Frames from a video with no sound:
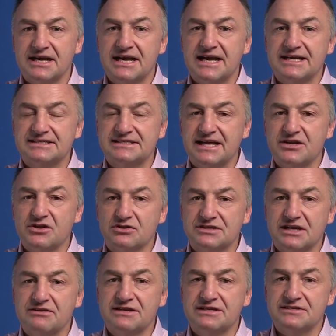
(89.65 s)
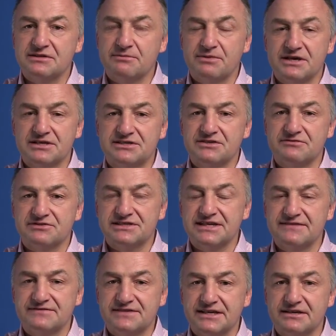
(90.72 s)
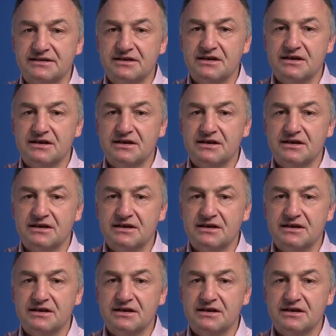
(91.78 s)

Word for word: extend not only to the person who receives it,